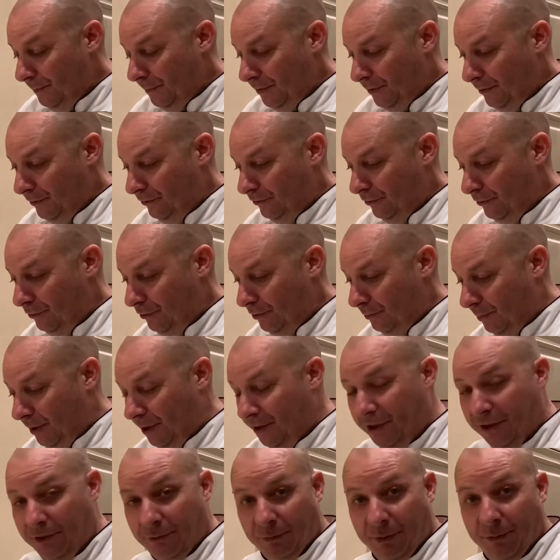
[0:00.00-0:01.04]
So you might
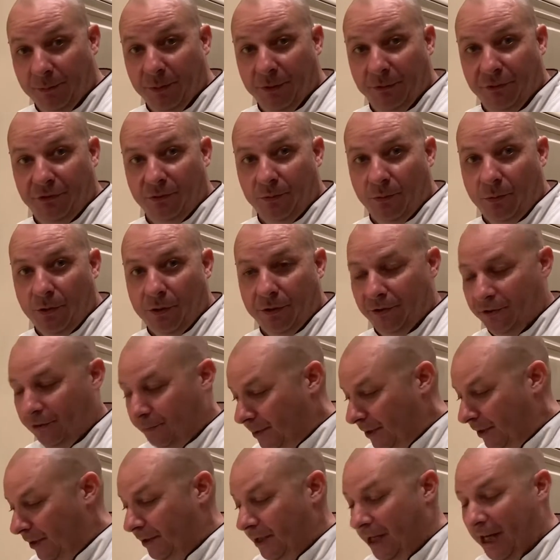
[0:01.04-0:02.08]
need to remove some water
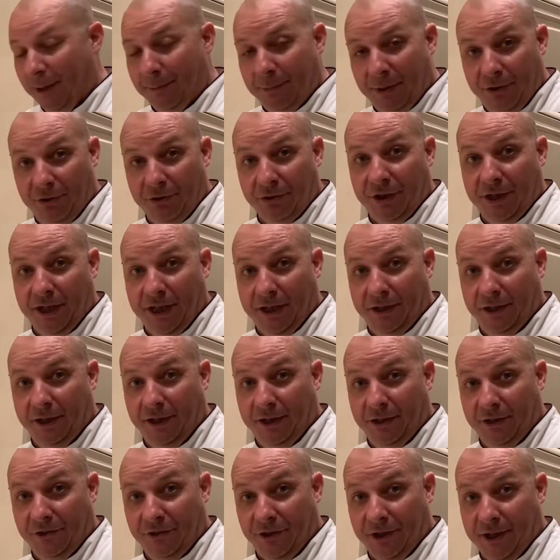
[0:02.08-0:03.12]
depending on how many you're canning
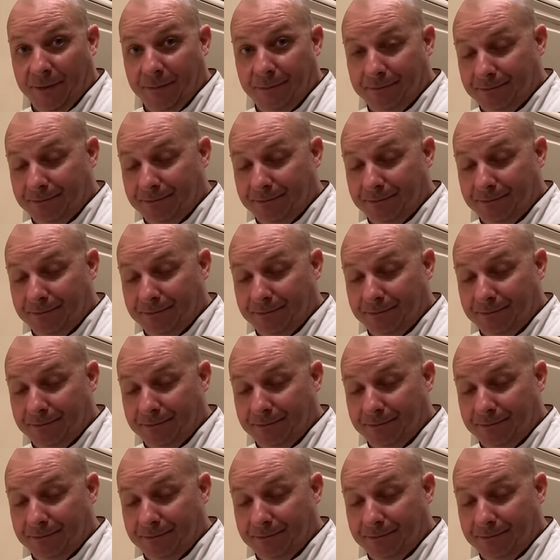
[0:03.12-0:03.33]
at a time.